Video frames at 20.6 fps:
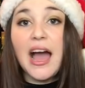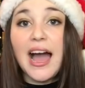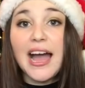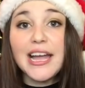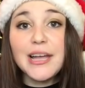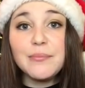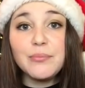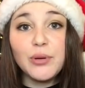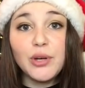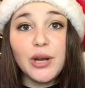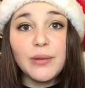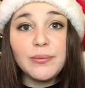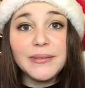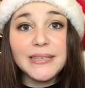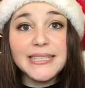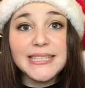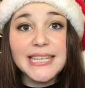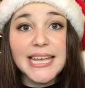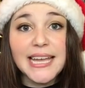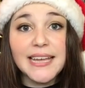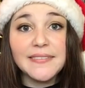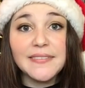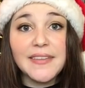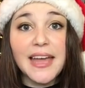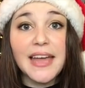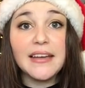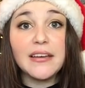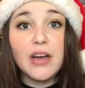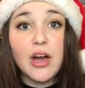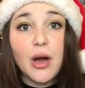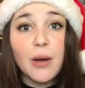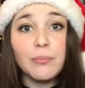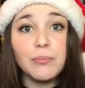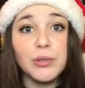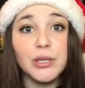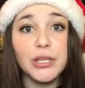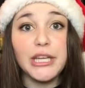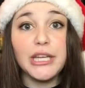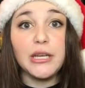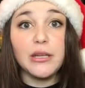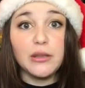I'm probably saying that
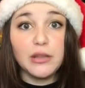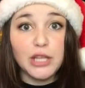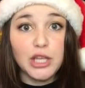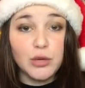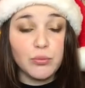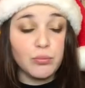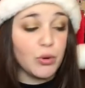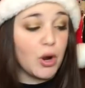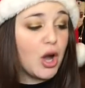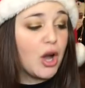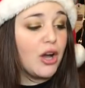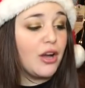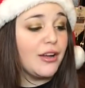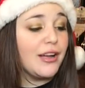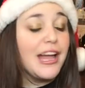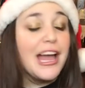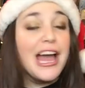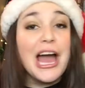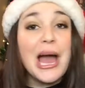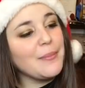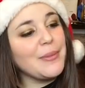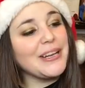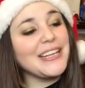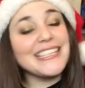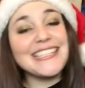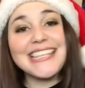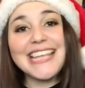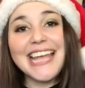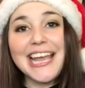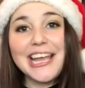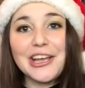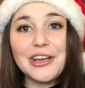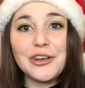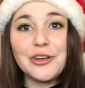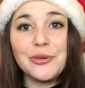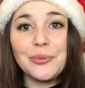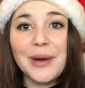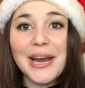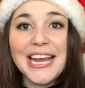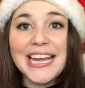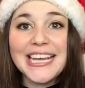completely wrong, but it's like
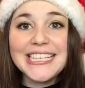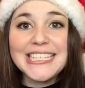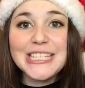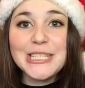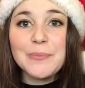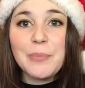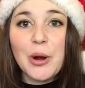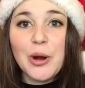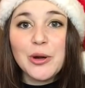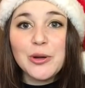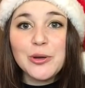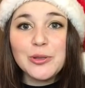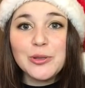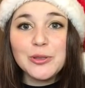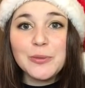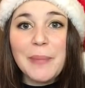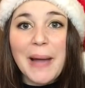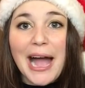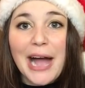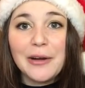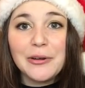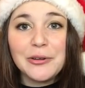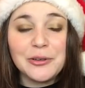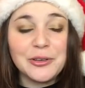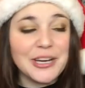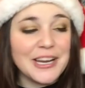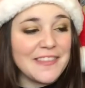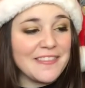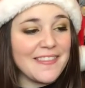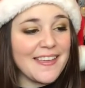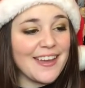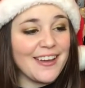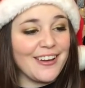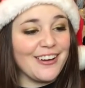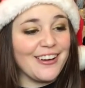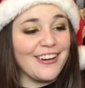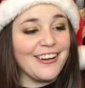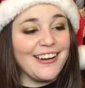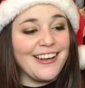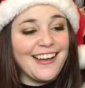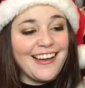gray sparkled powder in
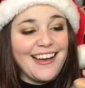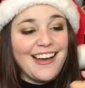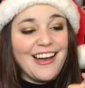there.